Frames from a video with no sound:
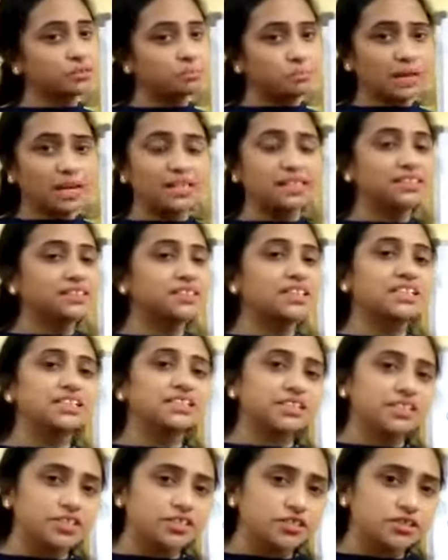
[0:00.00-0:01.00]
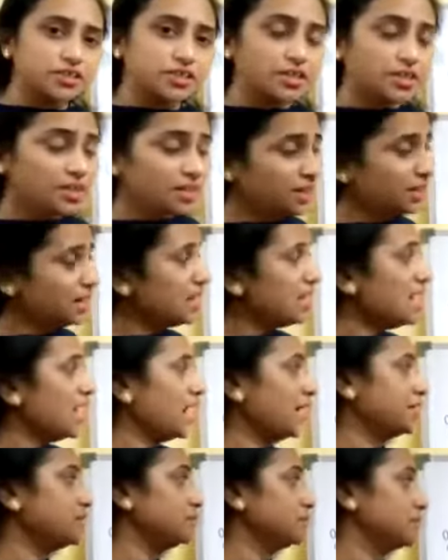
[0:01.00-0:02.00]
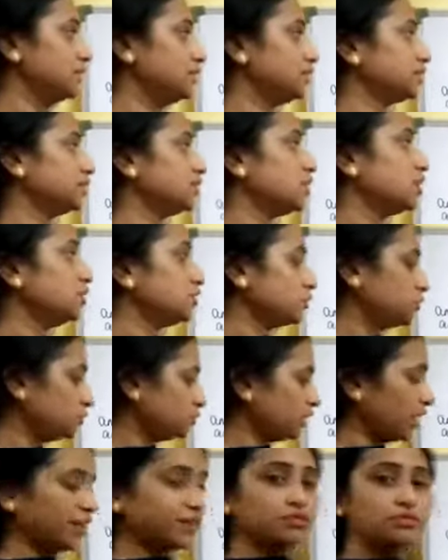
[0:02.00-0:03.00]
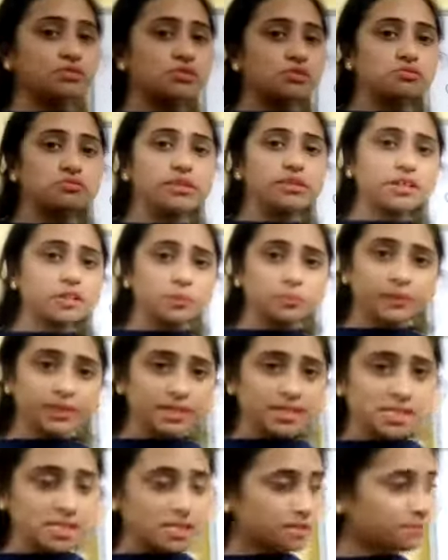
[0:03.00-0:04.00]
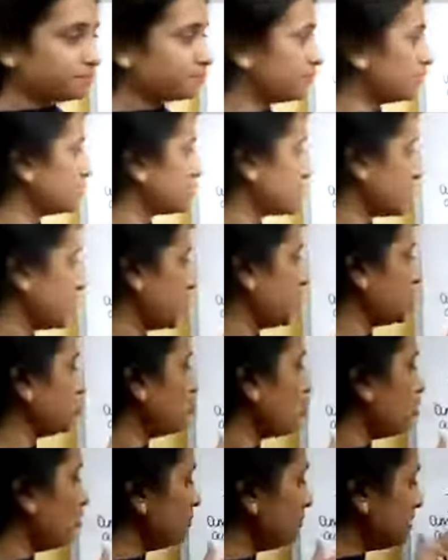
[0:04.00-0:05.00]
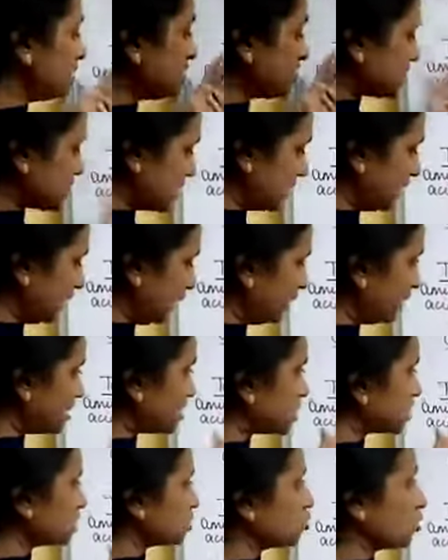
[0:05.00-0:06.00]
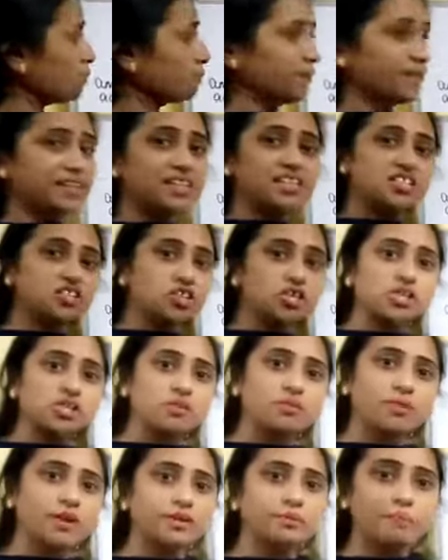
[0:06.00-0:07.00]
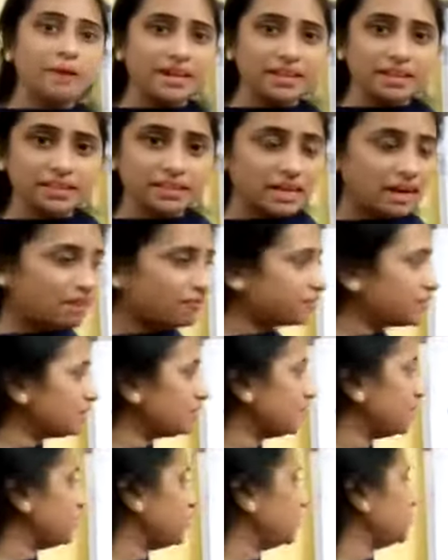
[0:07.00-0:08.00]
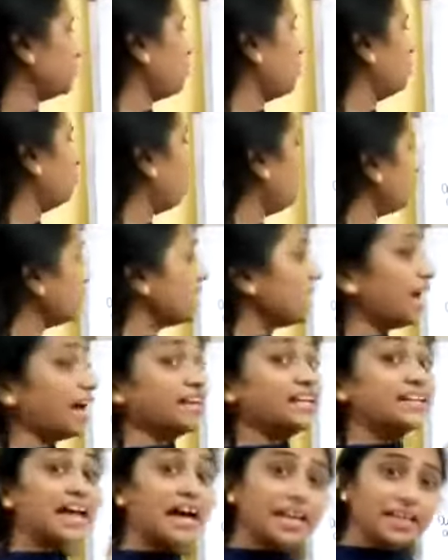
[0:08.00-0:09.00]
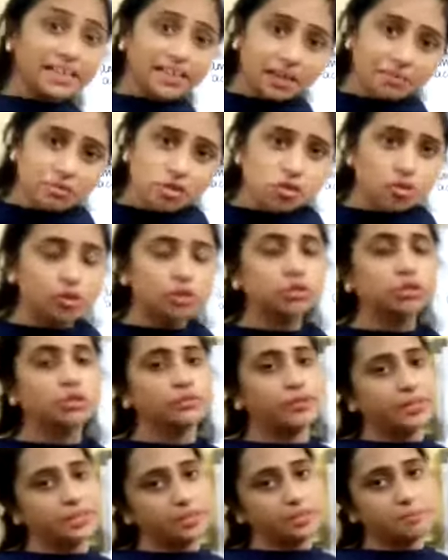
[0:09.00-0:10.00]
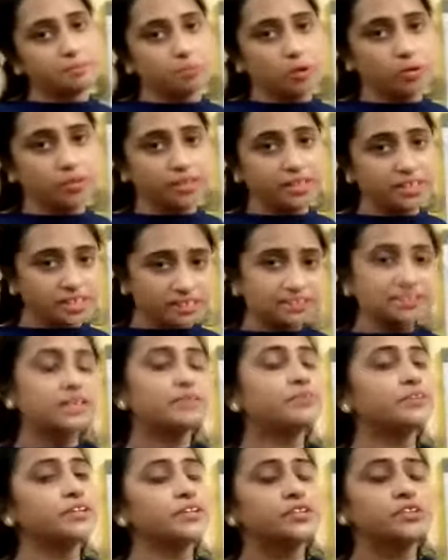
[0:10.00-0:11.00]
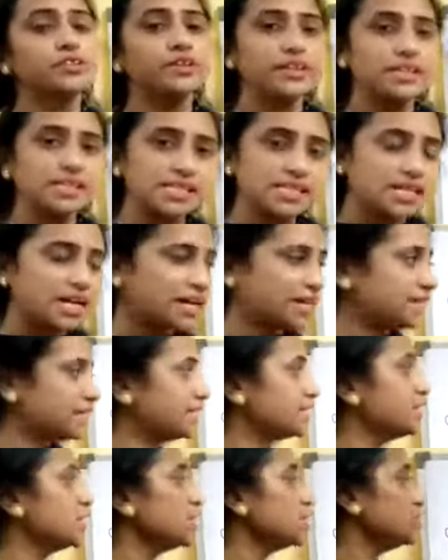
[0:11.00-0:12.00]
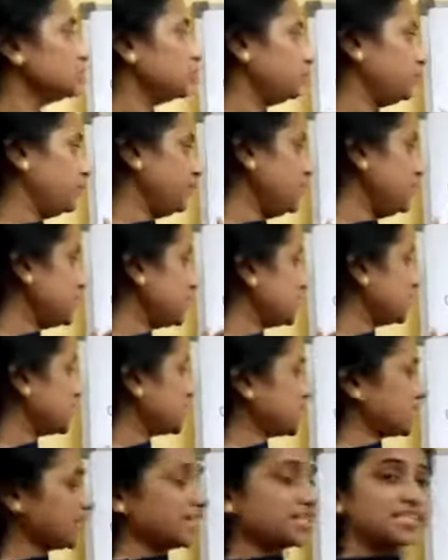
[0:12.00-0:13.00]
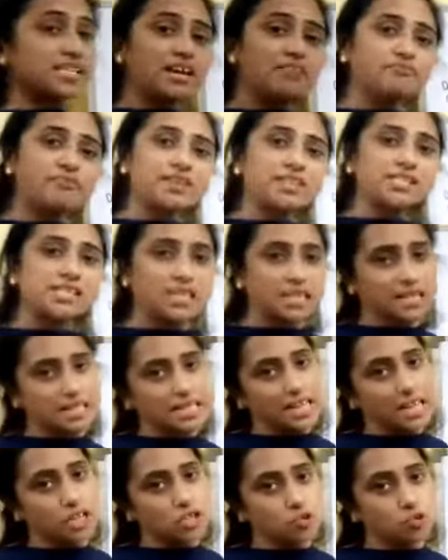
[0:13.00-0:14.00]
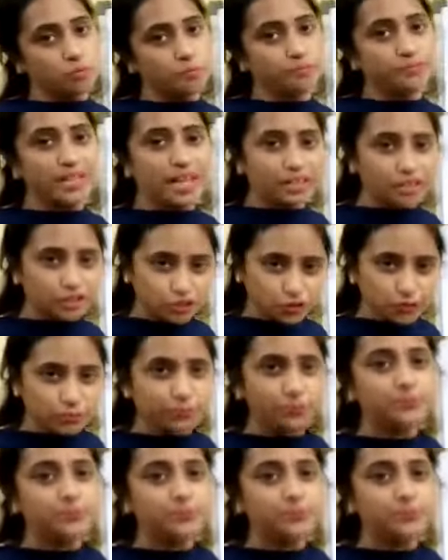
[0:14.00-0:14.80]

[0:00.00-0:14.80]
plants and excretion in animals. So thank you students, please stay at home, study this topic. It's just one paragraph given in your book, and diagram is also very important, it's given in your NCERT. So please stay safe and study at home. Thank you.